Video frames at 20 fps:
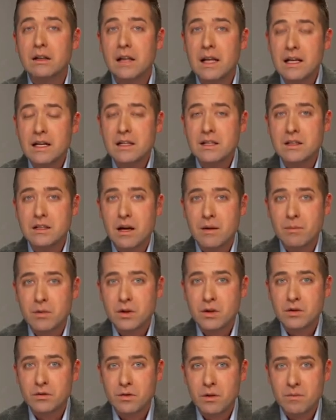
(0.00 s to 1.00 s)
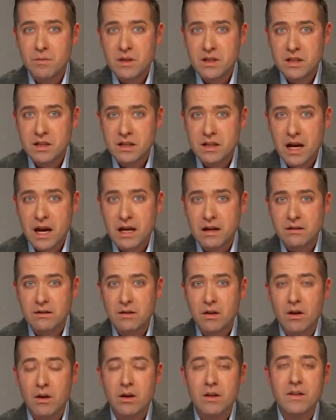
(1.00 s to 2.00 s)
Latest numbers from the state
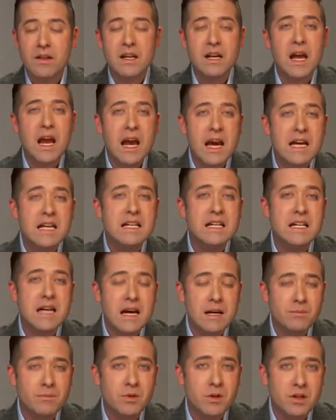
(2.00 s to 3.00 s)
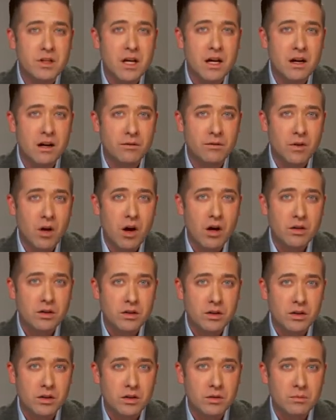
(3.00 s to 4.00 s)
are that 88% of
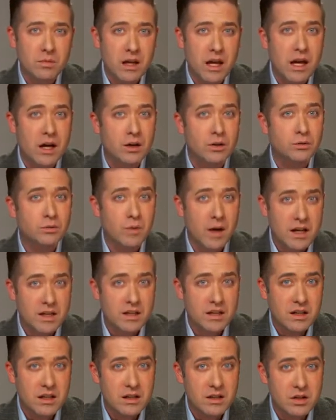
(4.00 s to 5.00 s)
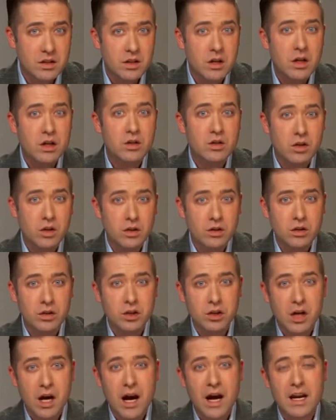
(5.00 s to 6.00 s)
long-term care residents took
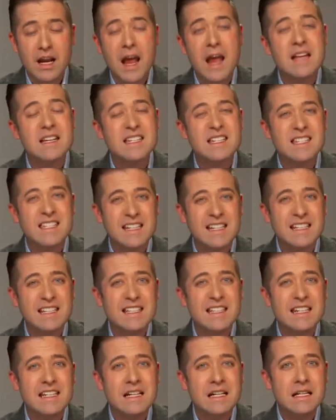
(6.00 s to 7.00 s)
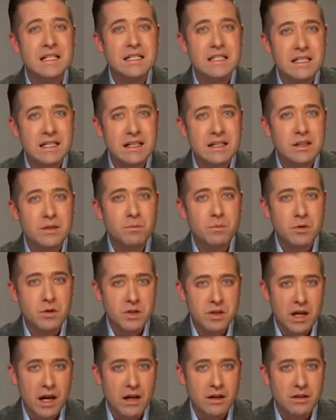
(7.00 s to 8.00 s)
the shot and
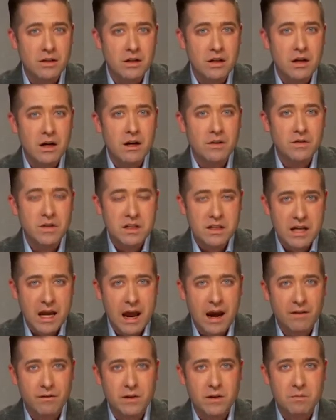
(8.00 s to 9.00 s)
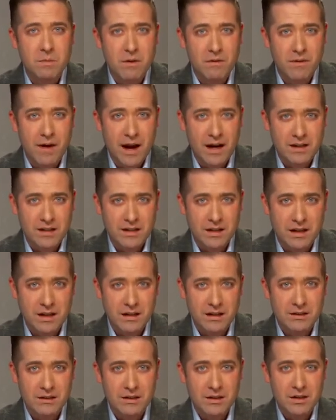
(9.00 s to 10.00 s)
66% of staff has been
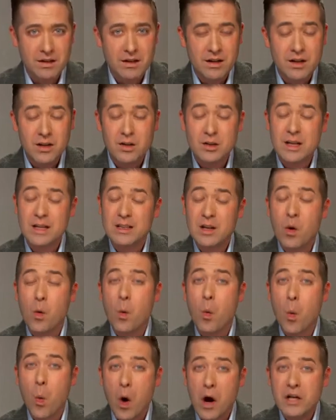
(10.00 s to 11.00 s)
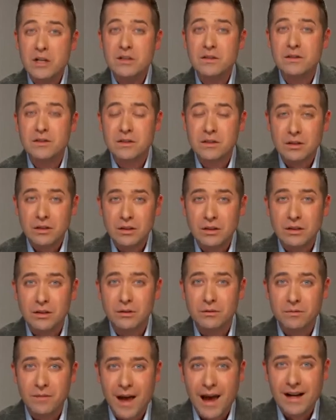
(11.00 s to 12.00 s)
vaccinated. So that's a
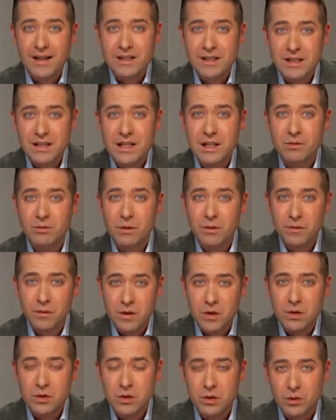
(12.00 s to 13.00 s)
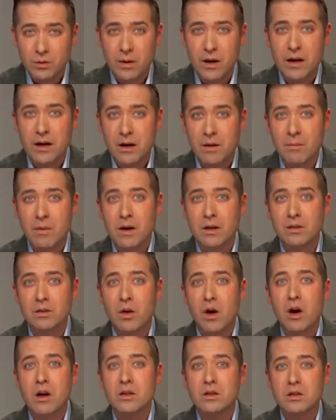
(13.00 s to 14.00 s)
1/3 vaccine refusal rate among
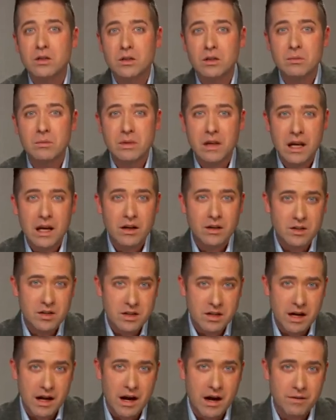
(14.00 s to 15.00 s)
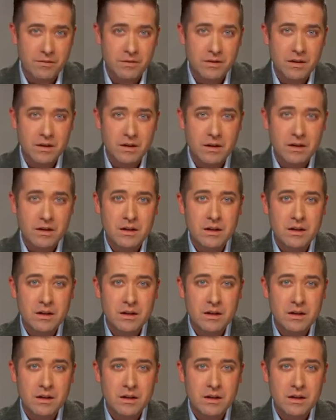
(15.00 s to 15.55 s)
long-term care staff.